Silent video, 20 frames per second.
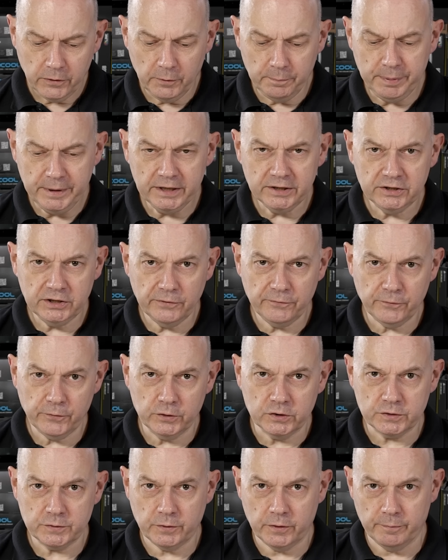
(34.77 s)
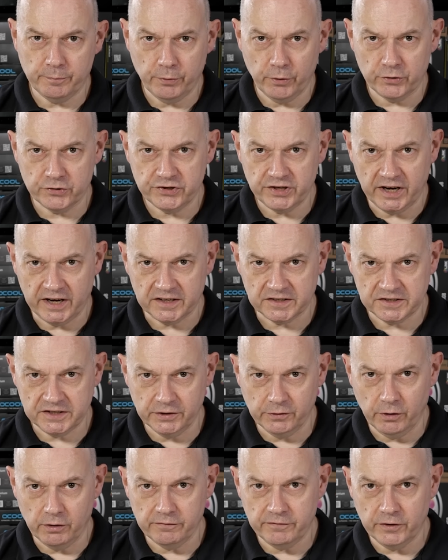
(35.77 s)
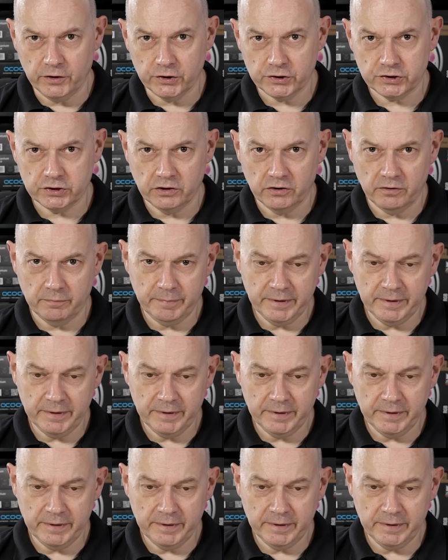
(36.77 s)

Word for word: The big difference with the Project Zero version of the